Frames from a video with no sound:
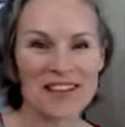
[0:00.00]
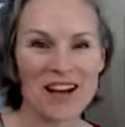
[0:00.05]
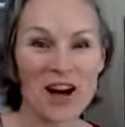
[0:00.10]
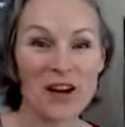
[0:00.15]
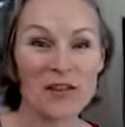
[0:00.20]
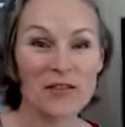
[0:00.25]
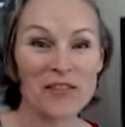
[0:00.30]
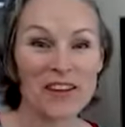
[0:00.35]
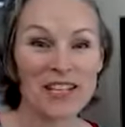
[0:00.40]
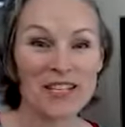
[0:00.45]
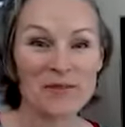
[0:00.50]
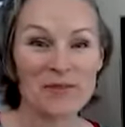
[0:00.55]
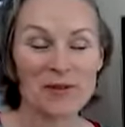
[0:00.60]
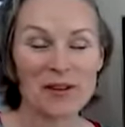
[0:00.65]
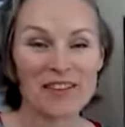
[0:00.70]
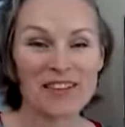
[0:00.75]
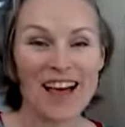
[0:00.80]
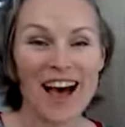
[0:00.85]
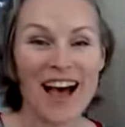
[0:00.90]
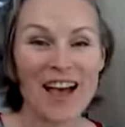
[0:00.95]
on
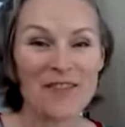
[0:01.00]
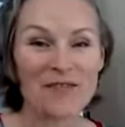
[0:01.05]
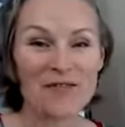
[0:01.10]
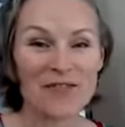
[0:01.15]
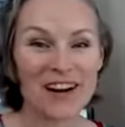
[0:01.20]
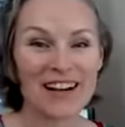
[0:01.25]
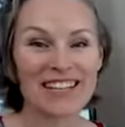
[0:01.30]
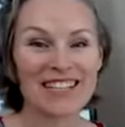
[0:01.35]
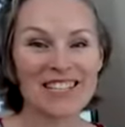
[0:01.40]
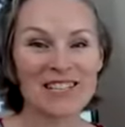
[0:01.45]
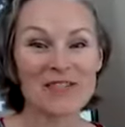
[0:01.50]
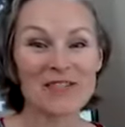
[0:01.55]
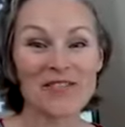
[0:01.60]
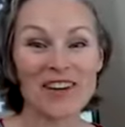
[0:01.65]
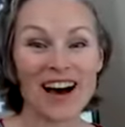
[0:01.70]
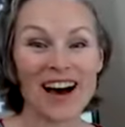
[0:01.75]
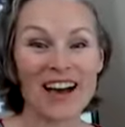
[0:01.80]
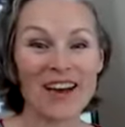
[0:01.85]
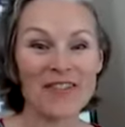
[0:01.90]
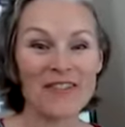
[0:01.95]
Facebook Live, Fridays at
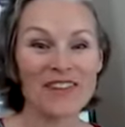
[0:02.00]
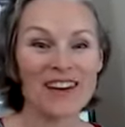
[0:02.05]
5.